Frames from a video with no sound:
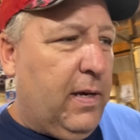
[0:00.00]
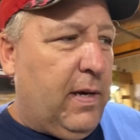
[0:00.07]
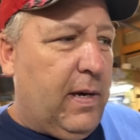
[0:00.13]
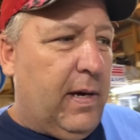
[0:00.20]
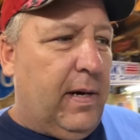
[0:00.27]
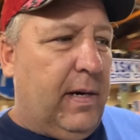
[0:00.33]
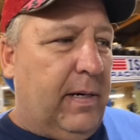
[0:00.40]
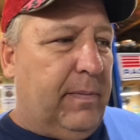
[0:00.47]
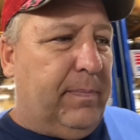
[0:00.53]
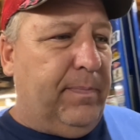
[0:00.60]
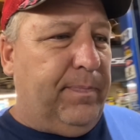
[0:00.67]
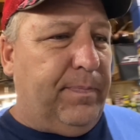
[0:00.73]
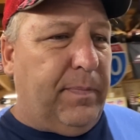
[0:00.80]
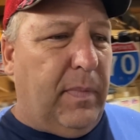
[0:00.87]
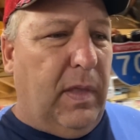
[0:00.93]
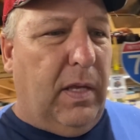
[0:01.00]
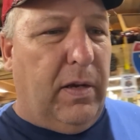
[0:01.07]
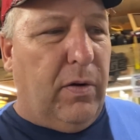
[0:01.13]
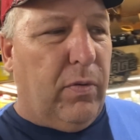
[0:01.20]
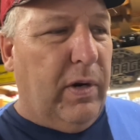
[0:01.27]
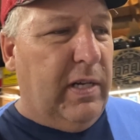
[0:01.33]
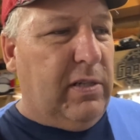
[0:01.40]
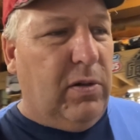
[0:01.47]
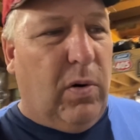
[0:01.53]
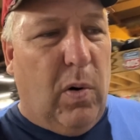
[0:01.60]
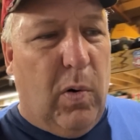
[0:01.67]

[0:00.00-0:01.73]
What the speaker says: The original